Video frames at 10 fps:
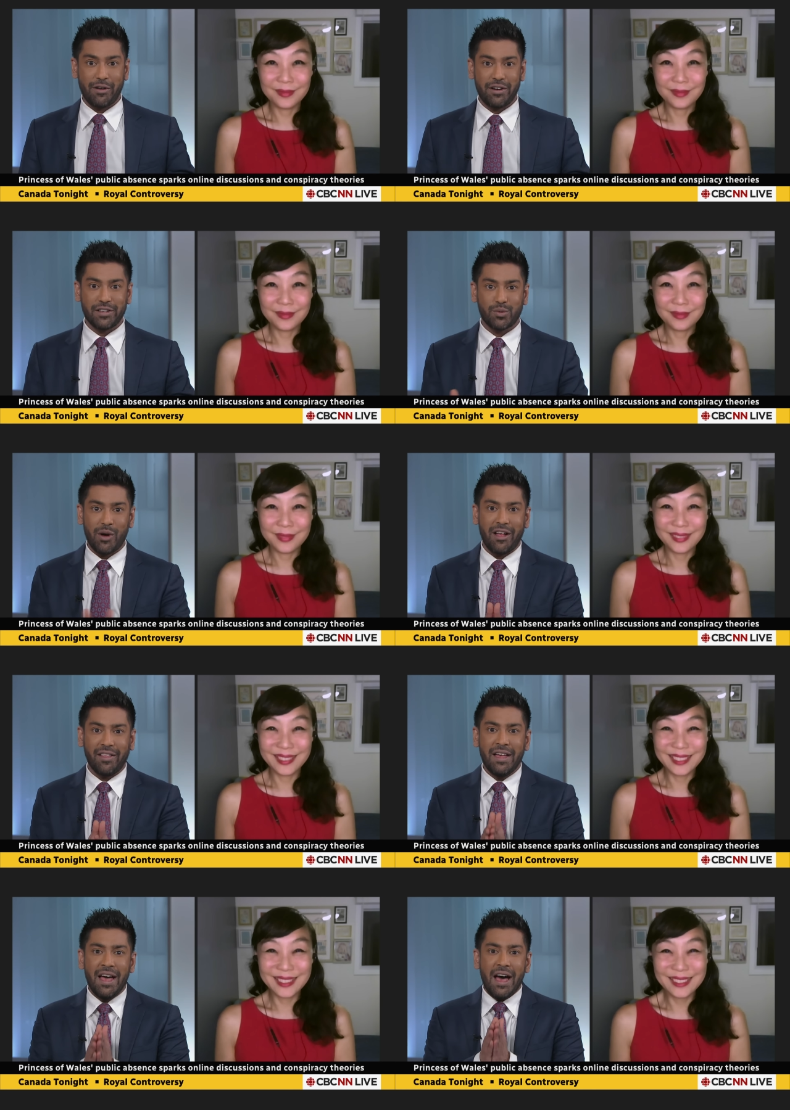Speaker 1: it as
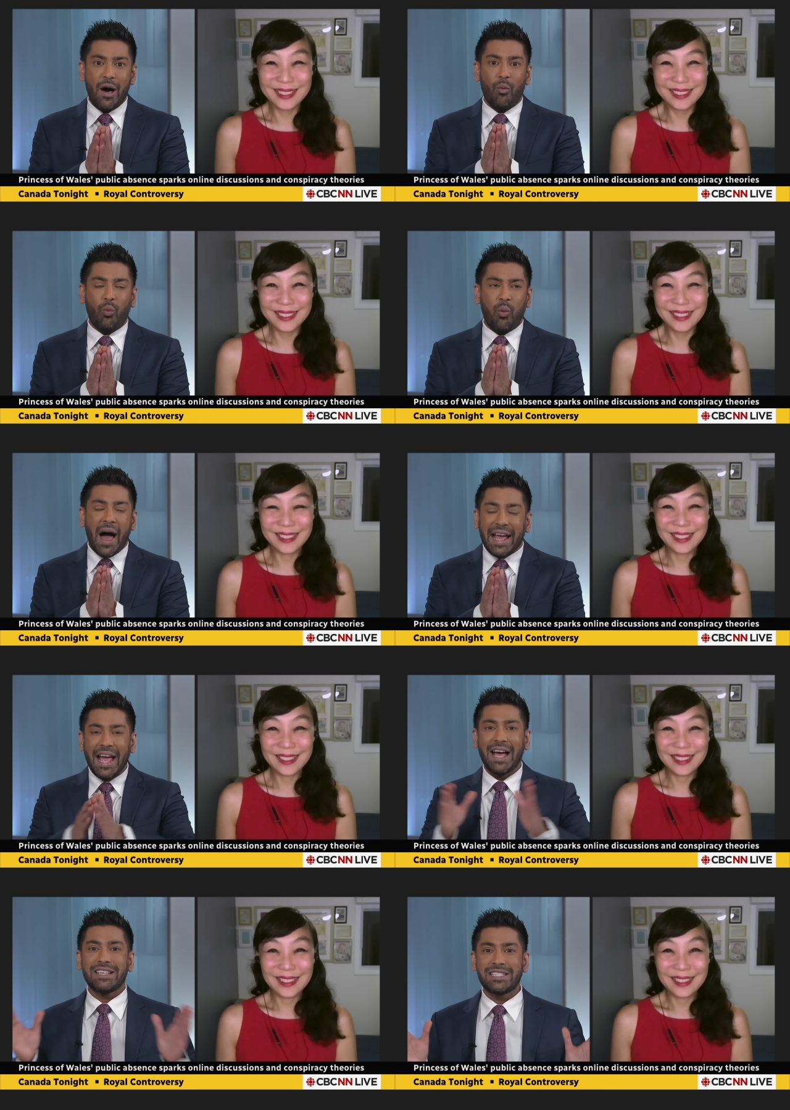well. Uh, why
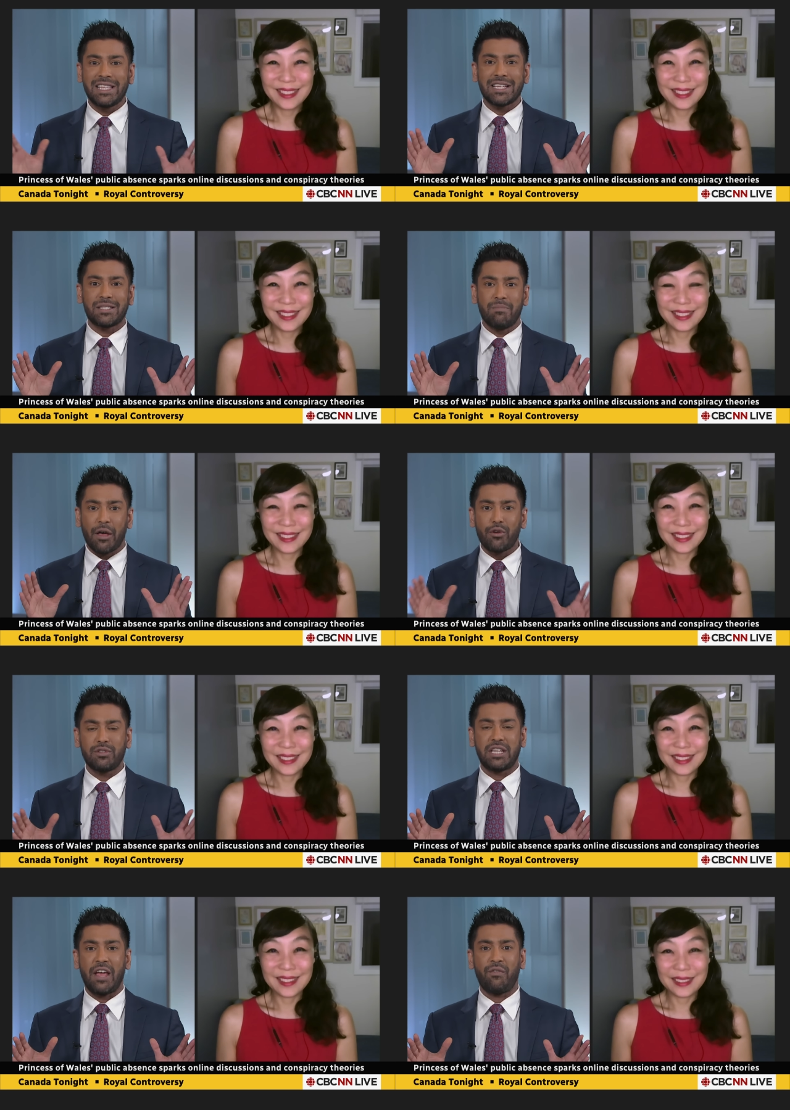has this
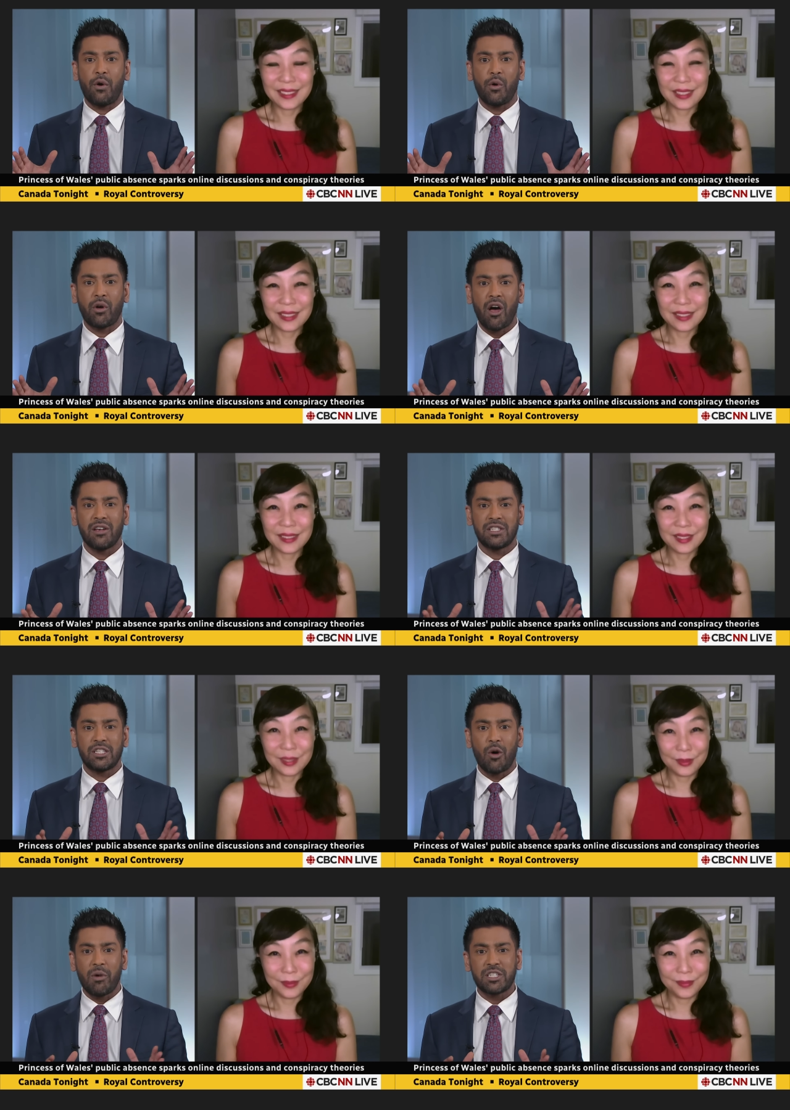Mother's Day photo caused
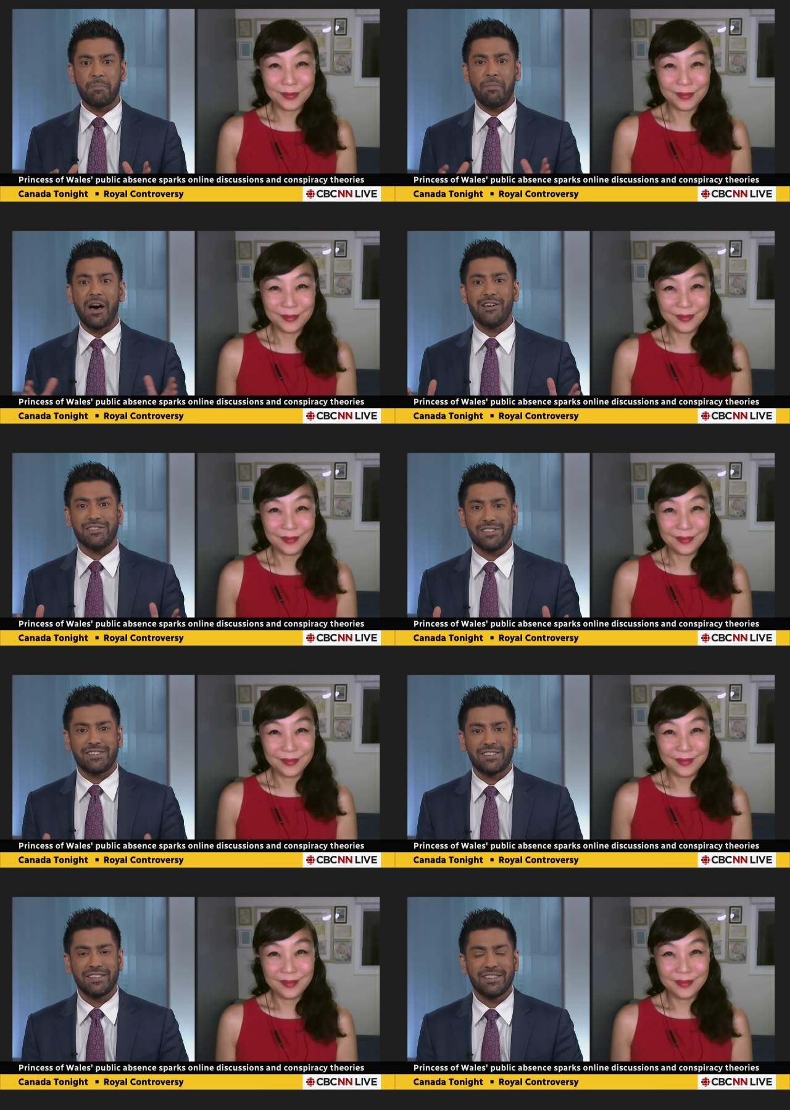so much
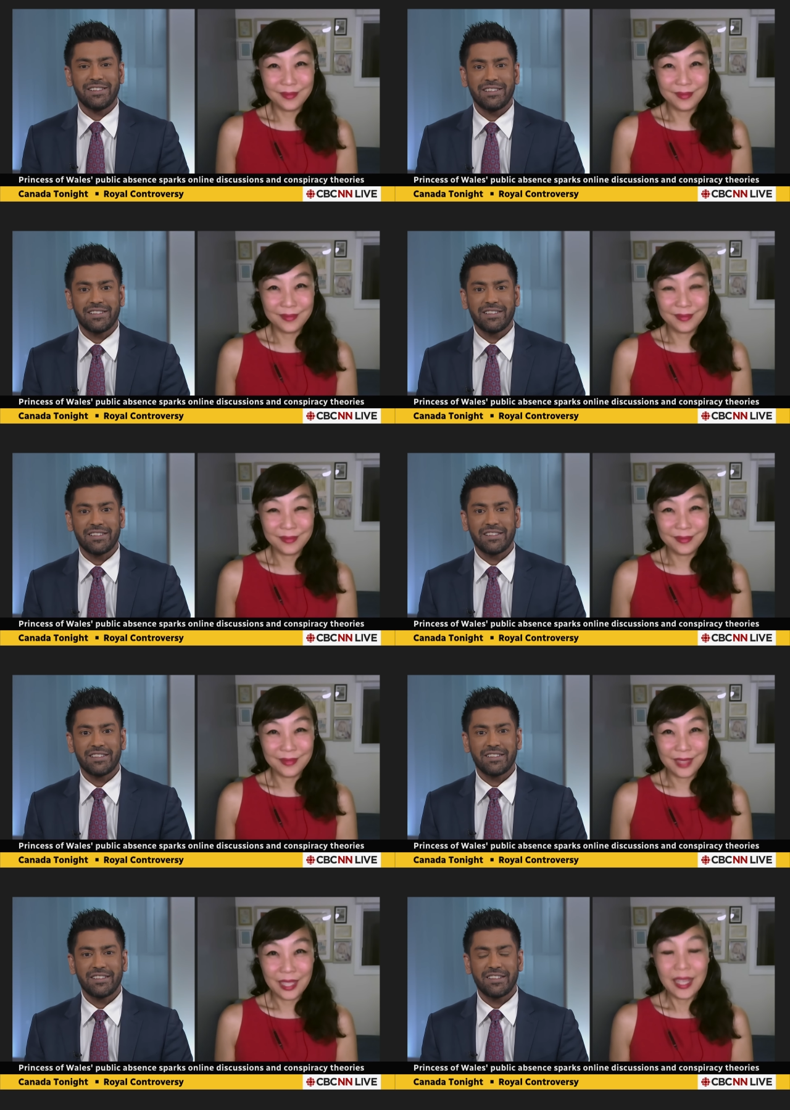buzz?
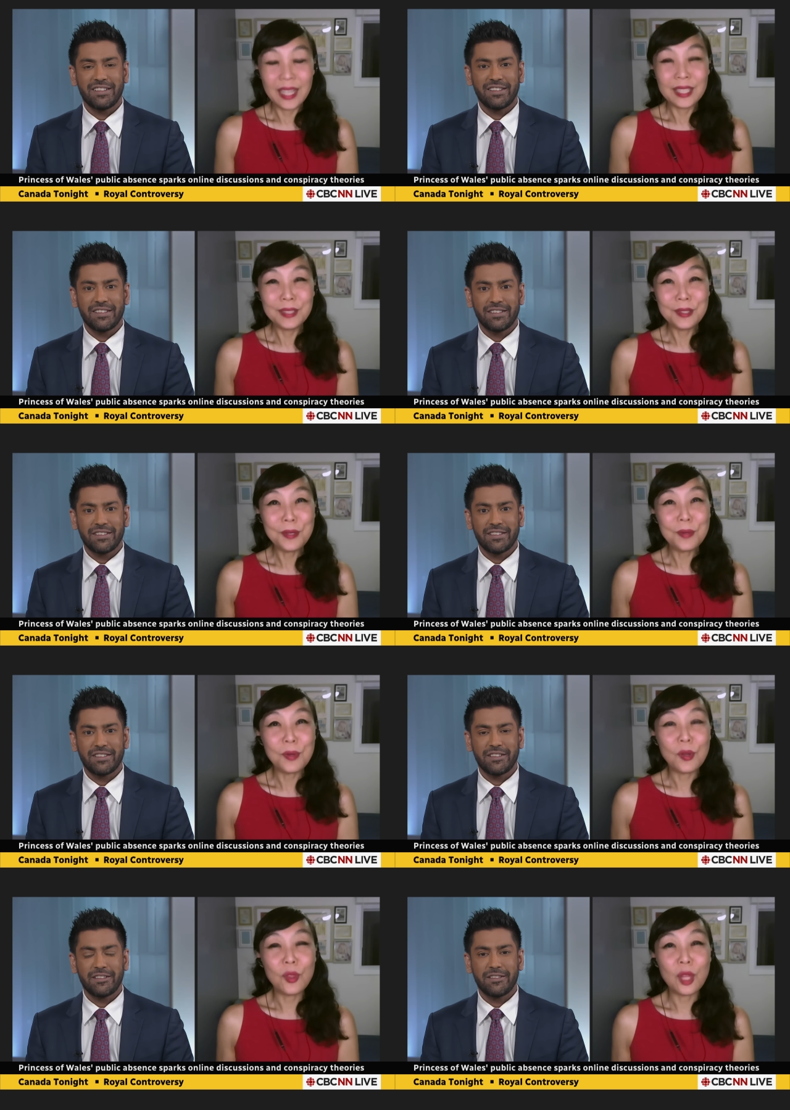
Speaker 2: You know,
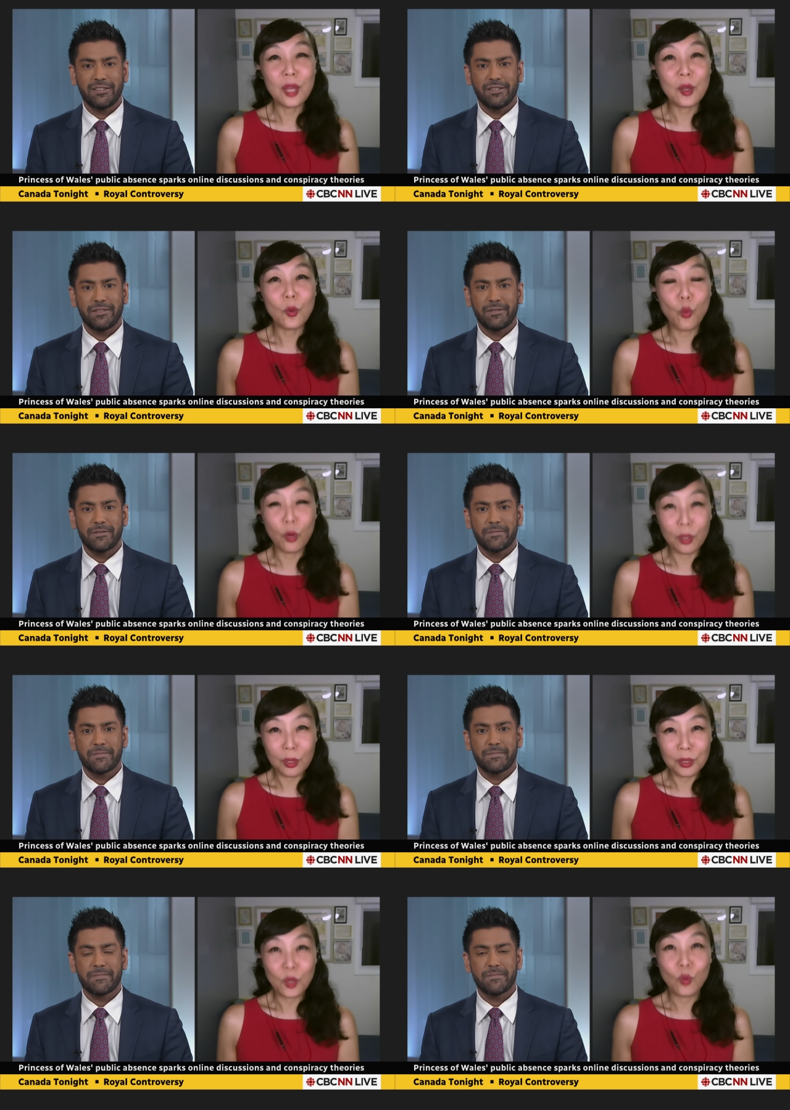the
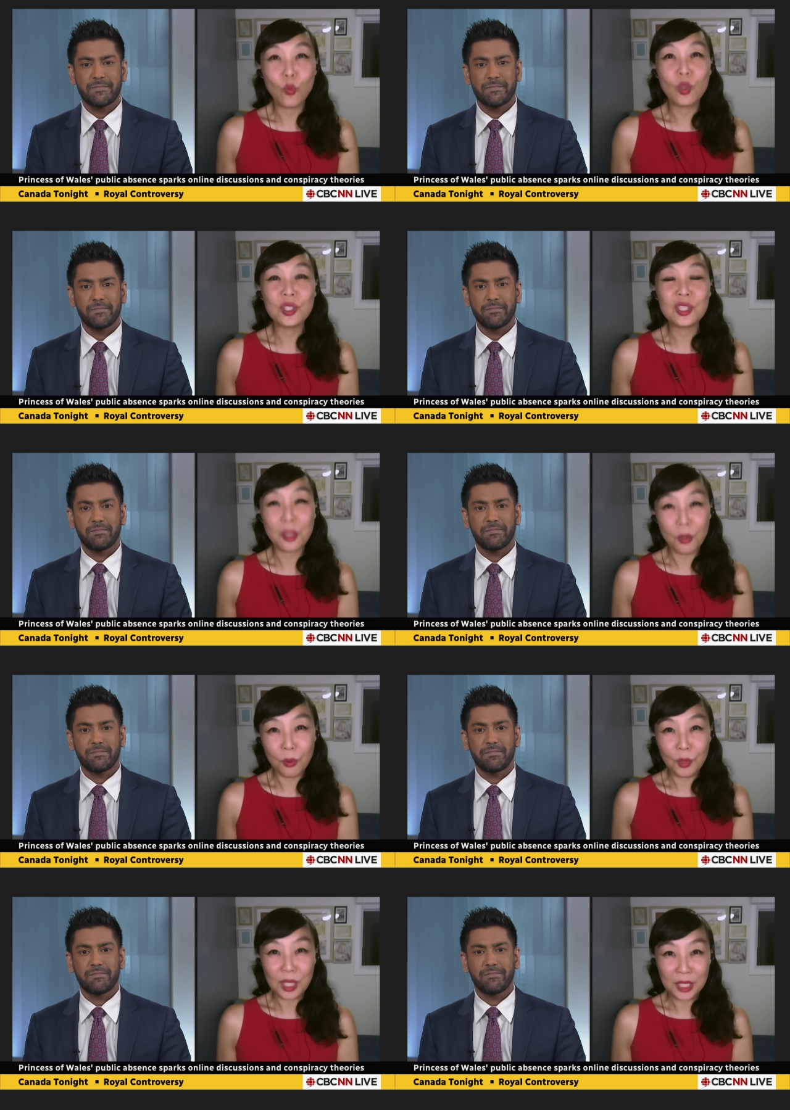world was so
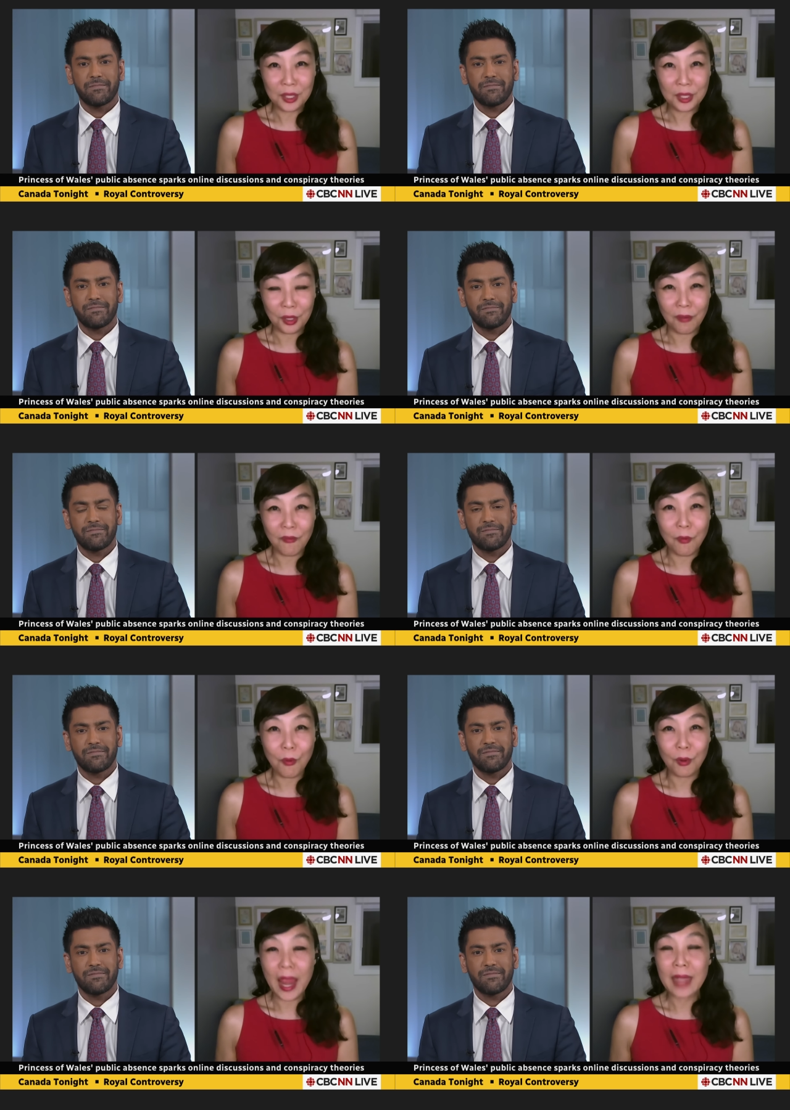eager
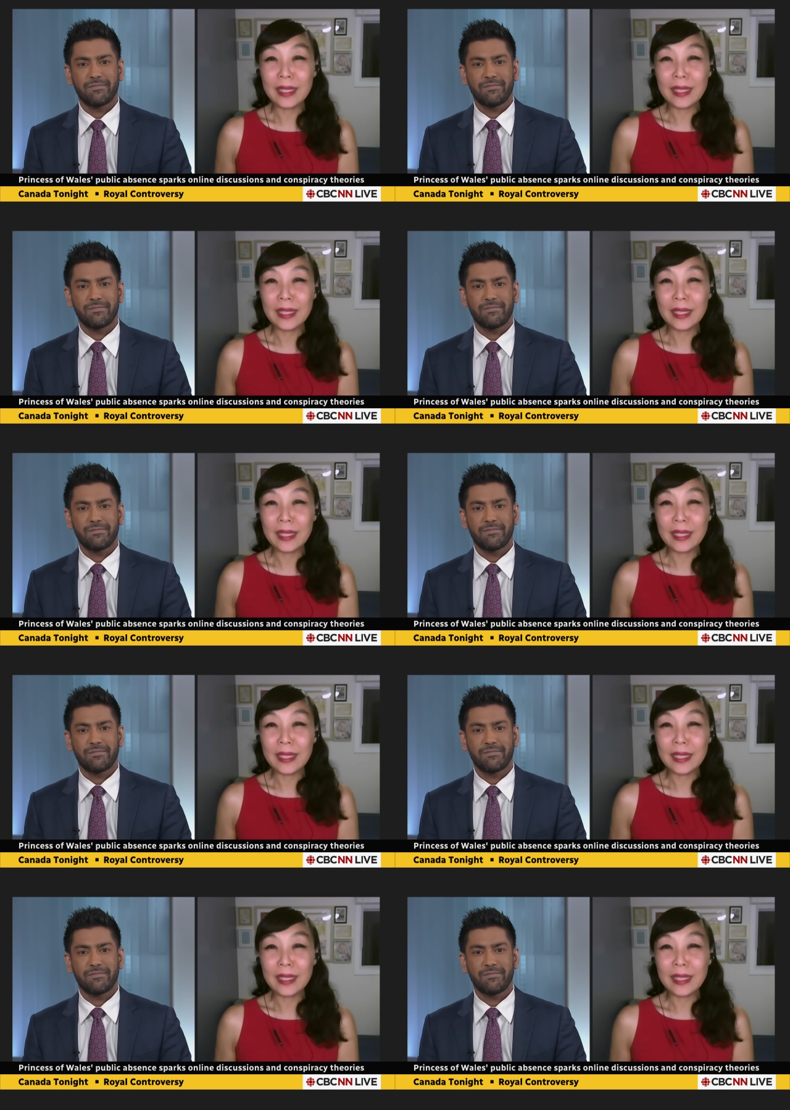for any